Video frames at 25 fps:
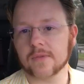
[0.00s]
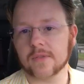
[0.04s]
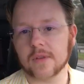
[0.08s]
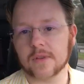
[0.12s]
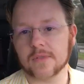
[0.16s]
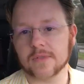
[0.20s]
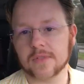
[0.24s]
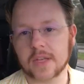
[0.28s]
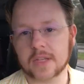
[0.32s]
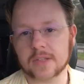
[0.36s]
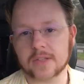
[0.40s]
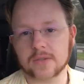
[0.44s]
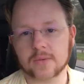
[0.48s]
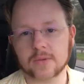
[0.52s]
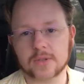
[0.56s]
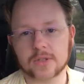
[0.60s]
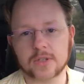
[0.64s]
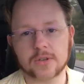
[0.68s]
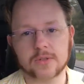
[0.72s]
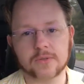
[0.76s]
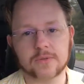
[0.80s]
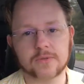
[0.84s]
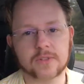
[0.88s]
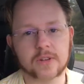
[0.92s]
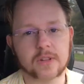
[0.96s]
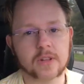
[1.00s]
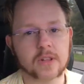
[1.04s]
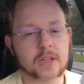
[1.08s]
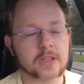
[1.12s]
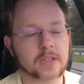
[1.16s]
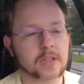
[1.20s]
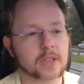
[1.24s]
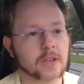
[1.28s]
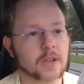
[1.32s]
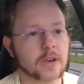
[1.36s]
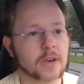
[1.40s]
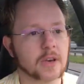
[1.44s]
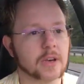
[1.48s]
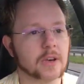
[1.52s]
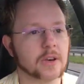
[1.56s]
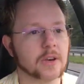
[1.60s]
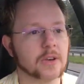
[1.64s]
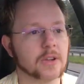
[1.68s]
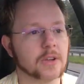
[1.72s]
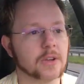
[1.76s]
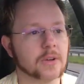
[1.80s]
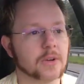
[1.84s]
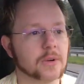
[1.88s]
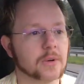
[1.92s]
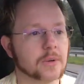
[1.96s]
if that's what you feel like you need to
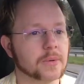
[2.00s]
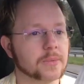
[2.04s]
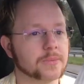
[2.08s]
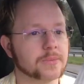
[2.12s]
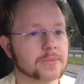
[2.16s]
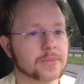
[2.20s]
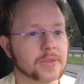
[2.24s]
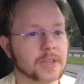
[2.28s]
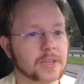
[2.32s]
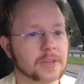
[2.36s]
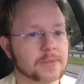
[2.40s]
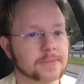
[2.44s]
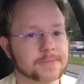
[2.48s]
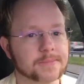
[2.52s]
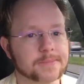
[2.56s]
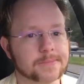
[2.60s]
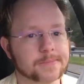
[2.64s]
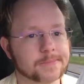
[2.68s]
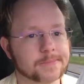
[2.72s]
do, then